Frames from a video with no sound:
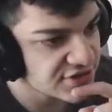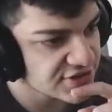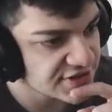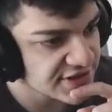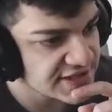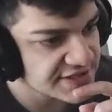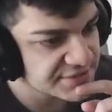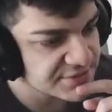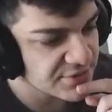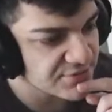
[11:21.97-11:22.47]

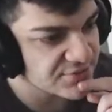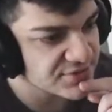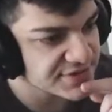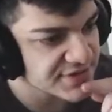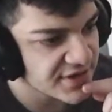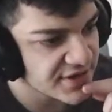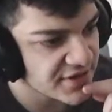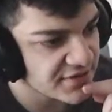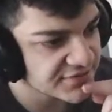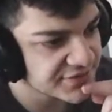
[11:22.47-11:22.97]
Desperate
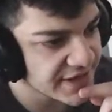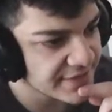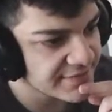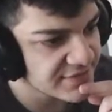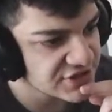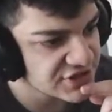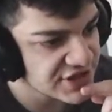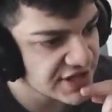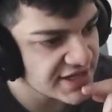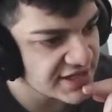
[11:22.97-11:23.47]
Resolve,
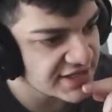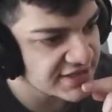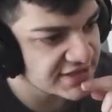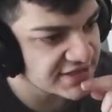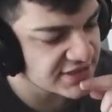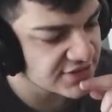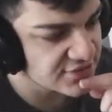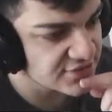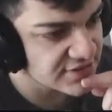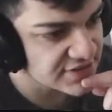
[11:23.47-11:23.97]
Damage Taken
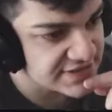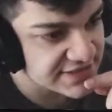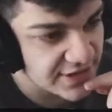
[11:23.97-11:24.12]
Decrease.